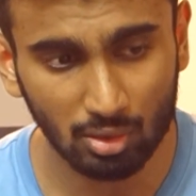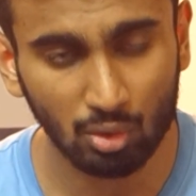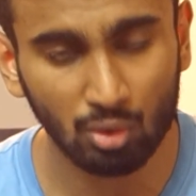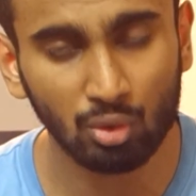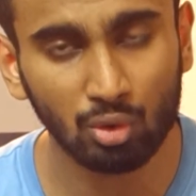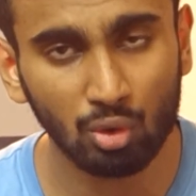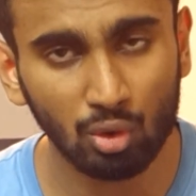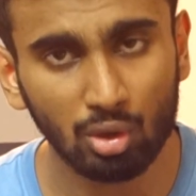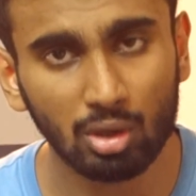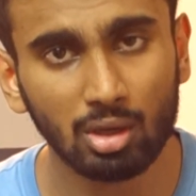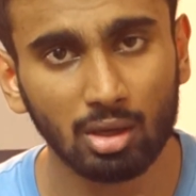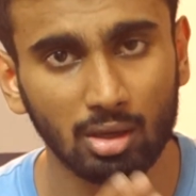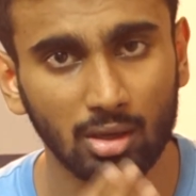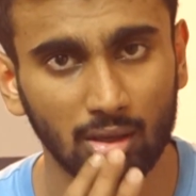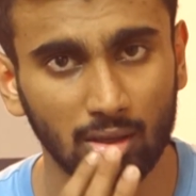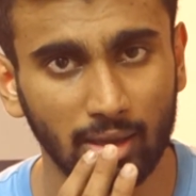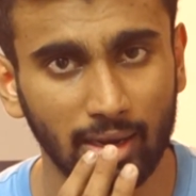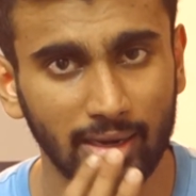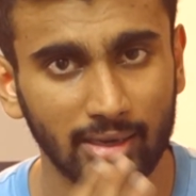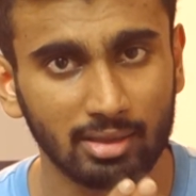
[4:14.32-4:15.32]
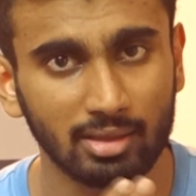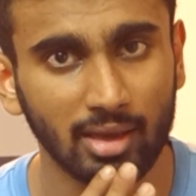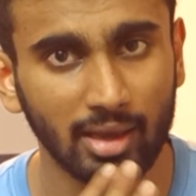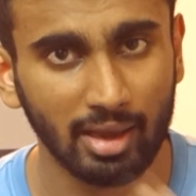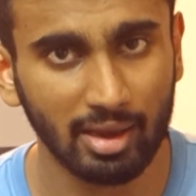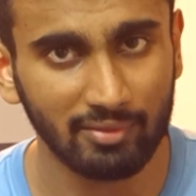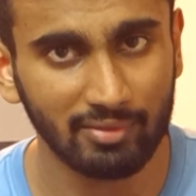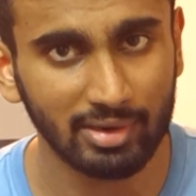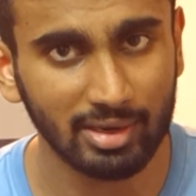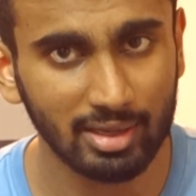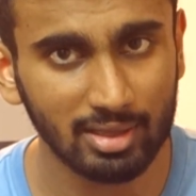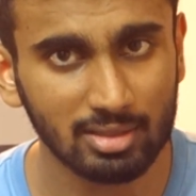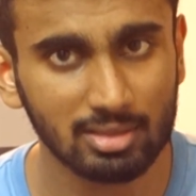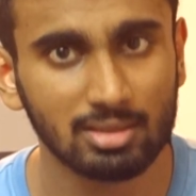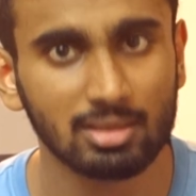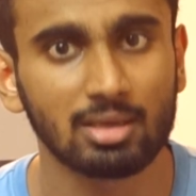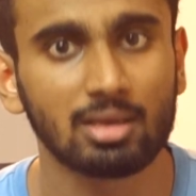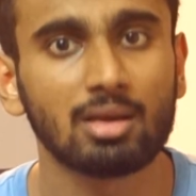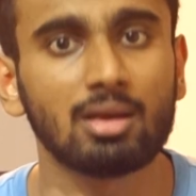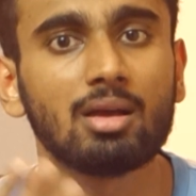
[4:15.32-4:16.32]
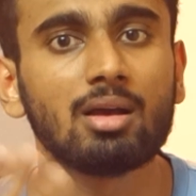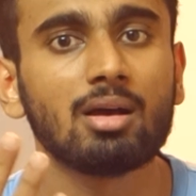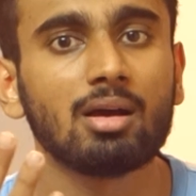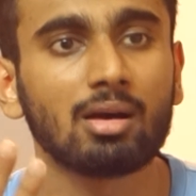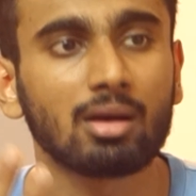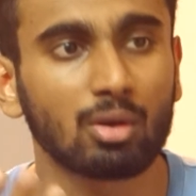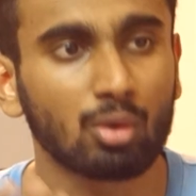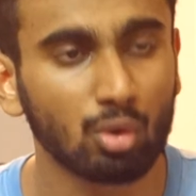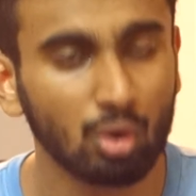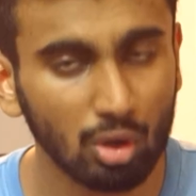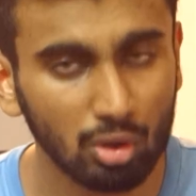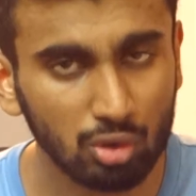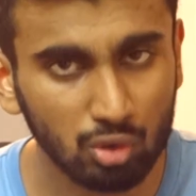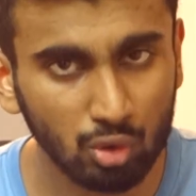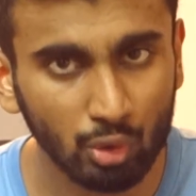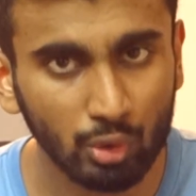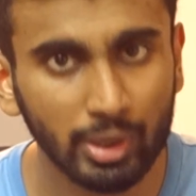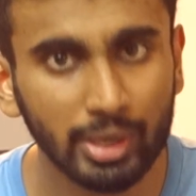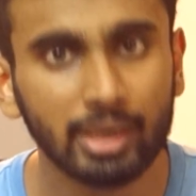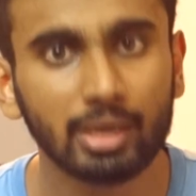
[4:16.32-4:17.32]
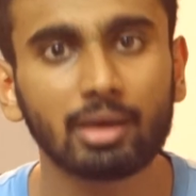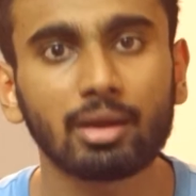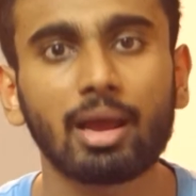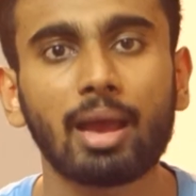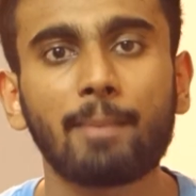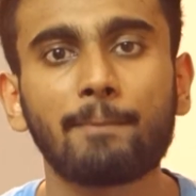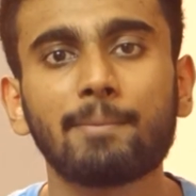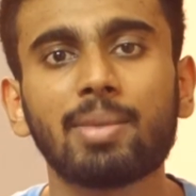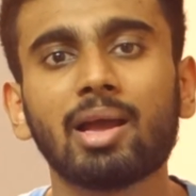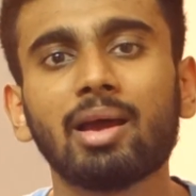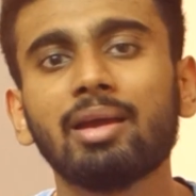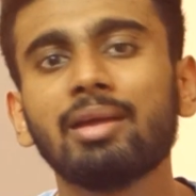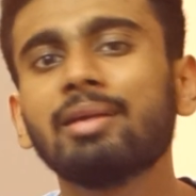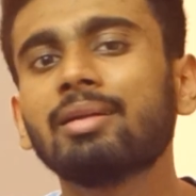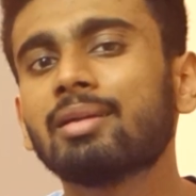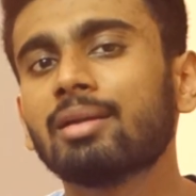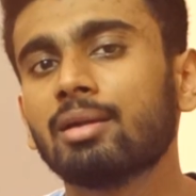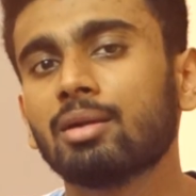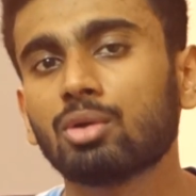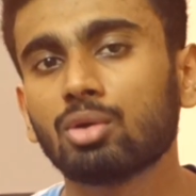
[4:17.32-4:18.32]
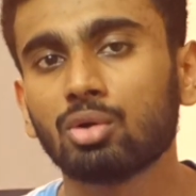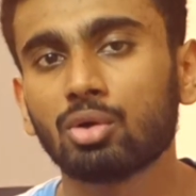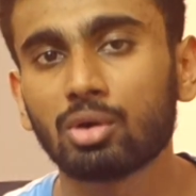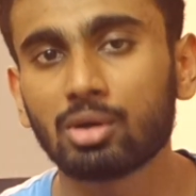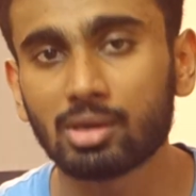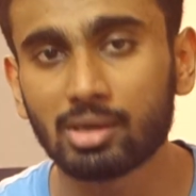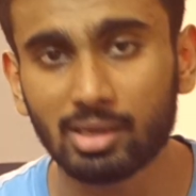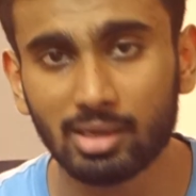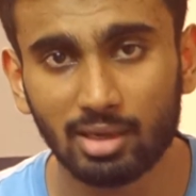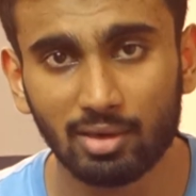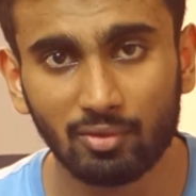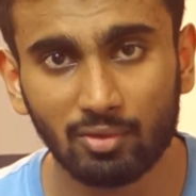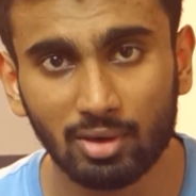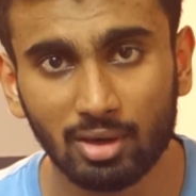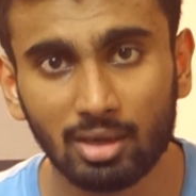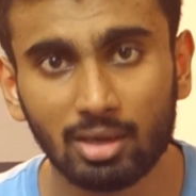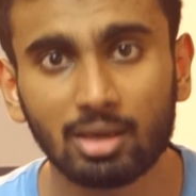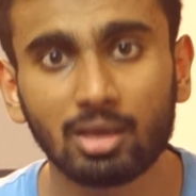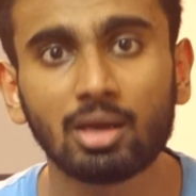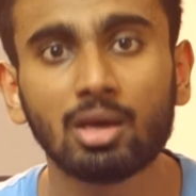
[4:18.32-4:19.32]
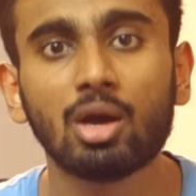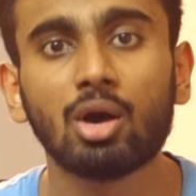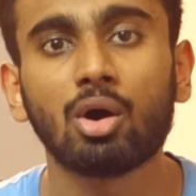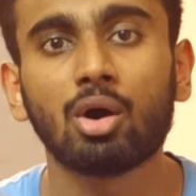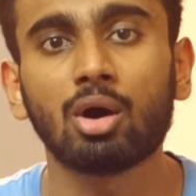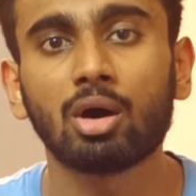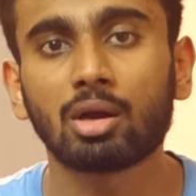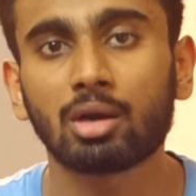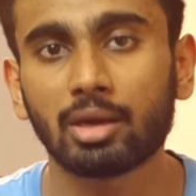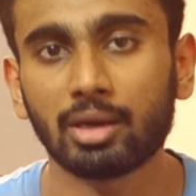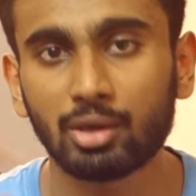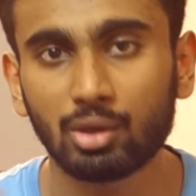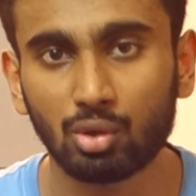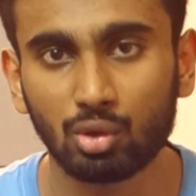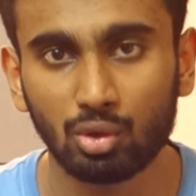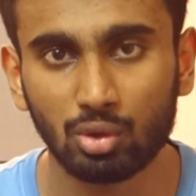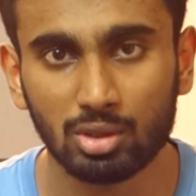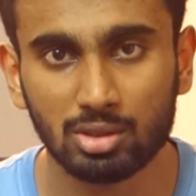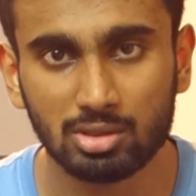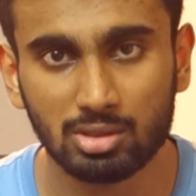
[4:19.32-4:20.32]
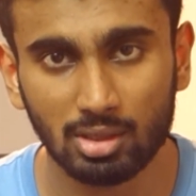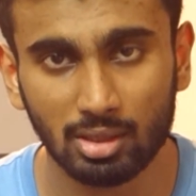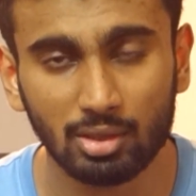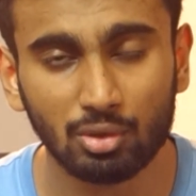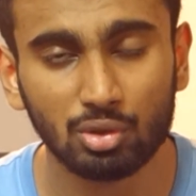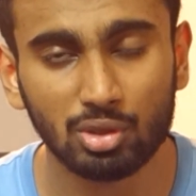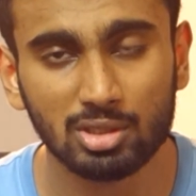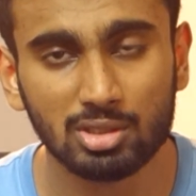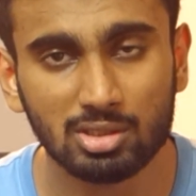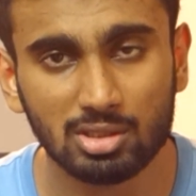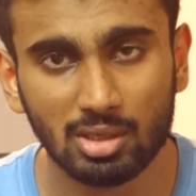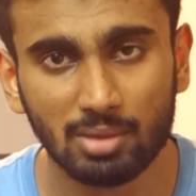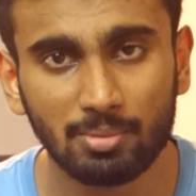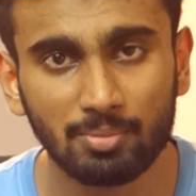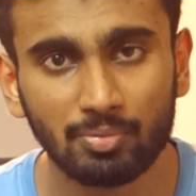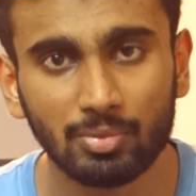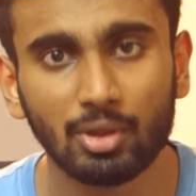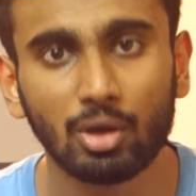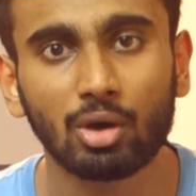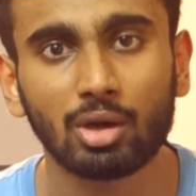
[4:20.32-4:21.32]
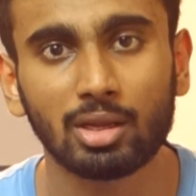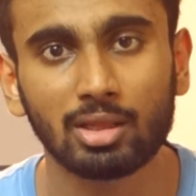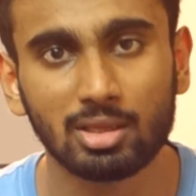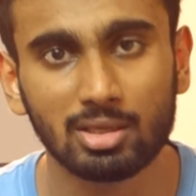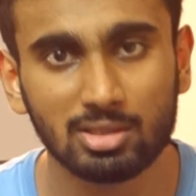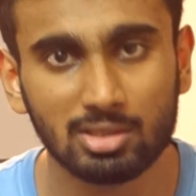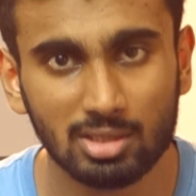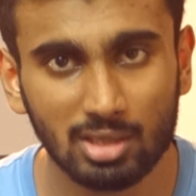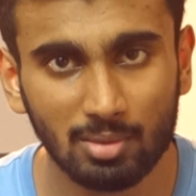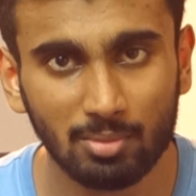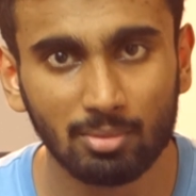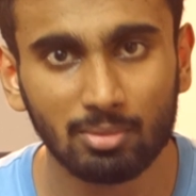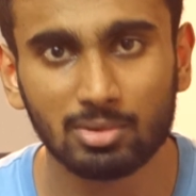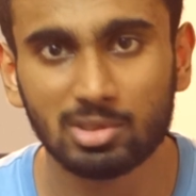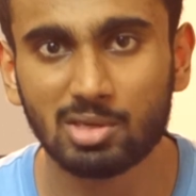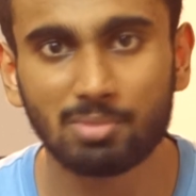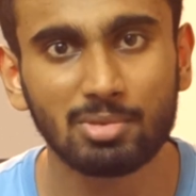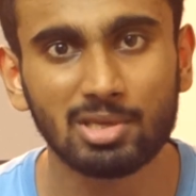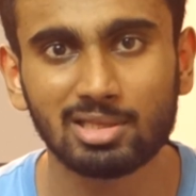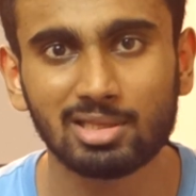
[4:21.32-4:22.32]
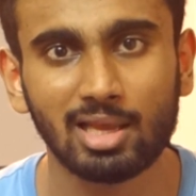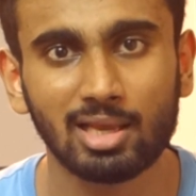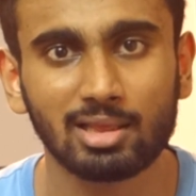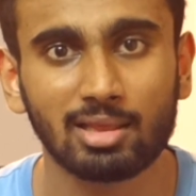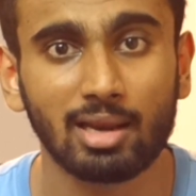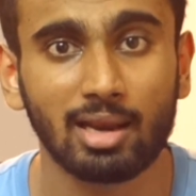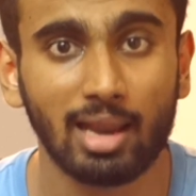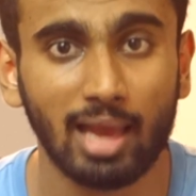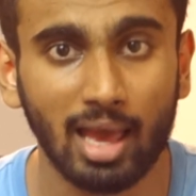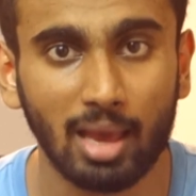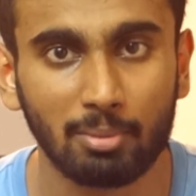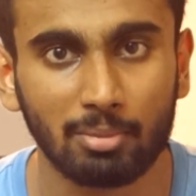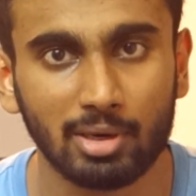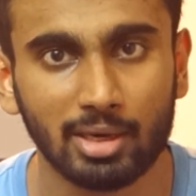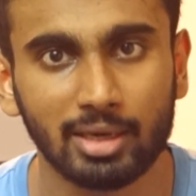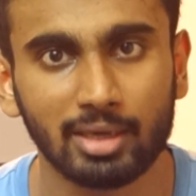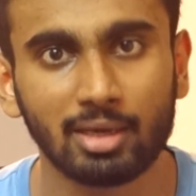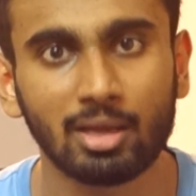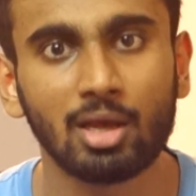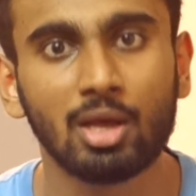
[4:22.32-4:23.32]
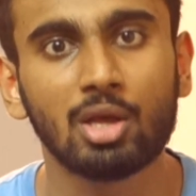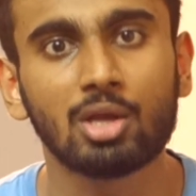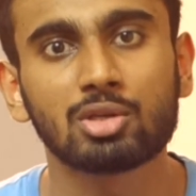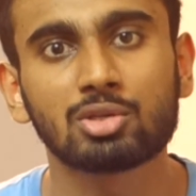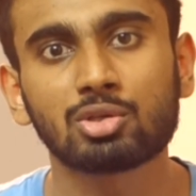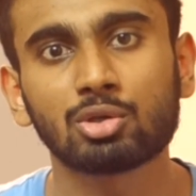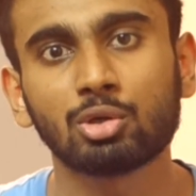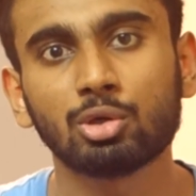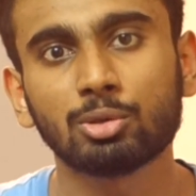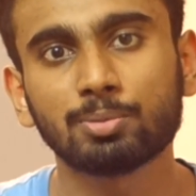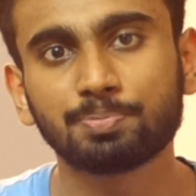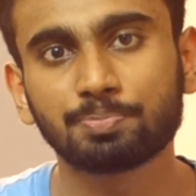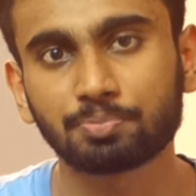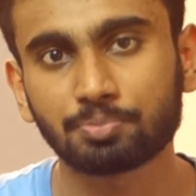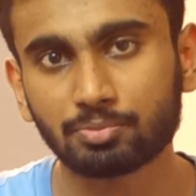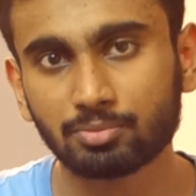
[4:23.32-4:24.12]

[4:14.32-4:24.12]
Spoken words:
look at the evidence, go through it, apply it into your real world or into the gym, or in the gym is like the lab, right? So